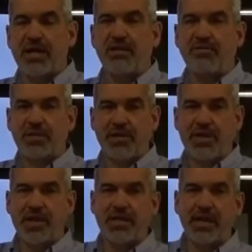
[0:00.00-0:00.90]
and you've done
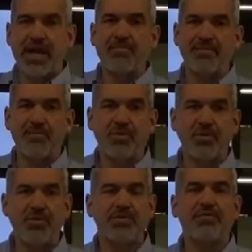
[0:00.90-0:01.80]
that in lab before
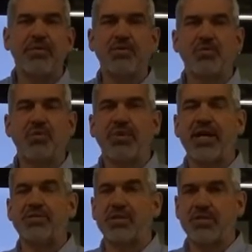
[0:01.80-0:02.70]
if you took
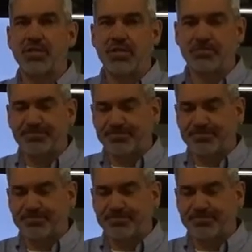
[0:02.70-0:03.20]
1002.